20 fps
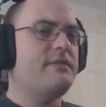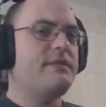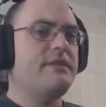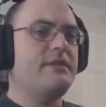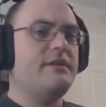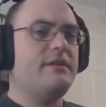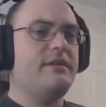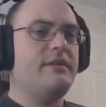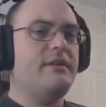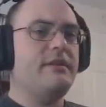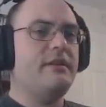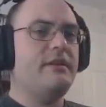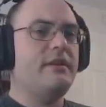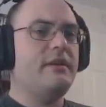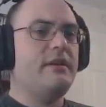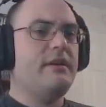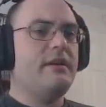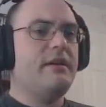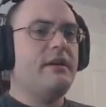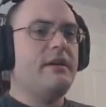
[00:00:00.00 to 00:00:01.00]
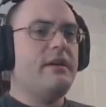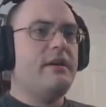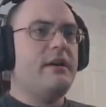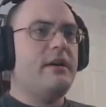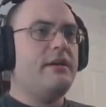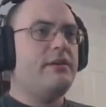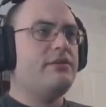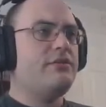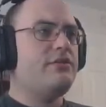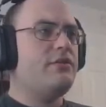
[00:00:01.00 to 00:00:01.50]
and
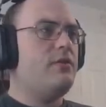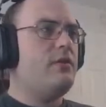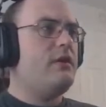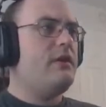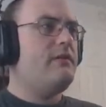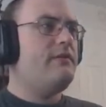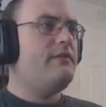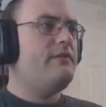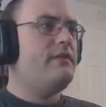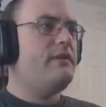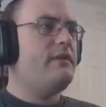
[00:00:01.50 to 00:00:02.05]
I'll show off